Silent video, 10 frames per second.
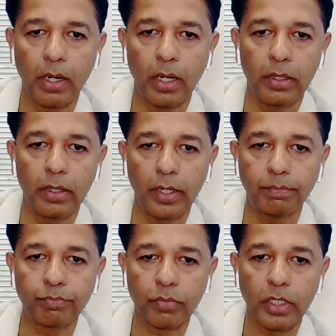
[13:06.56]
our
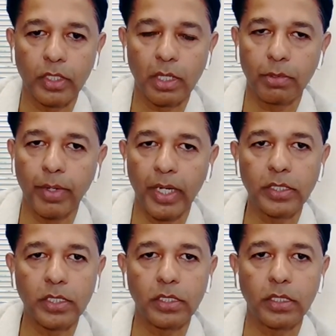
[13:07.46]
summer
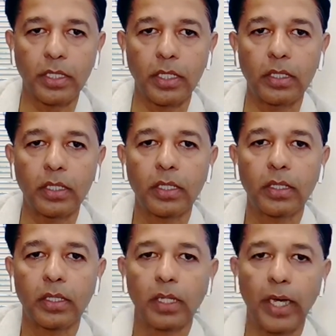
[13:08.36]
buying season here,
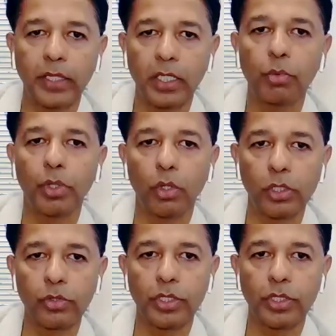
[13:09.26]
I think we will
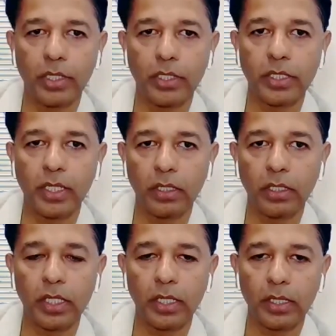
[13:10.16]
also start seeing
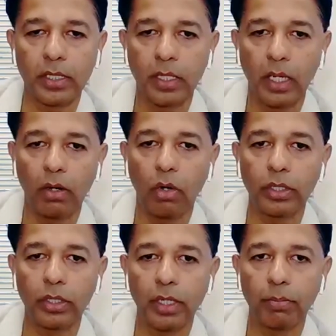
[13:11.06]
the tick
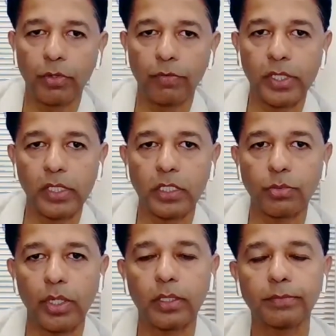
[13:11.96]
on the number of sales
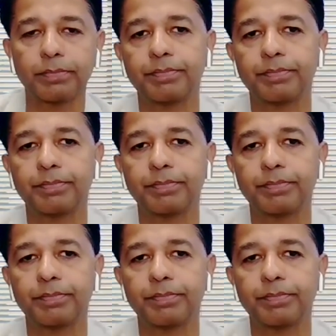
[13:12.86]
as well.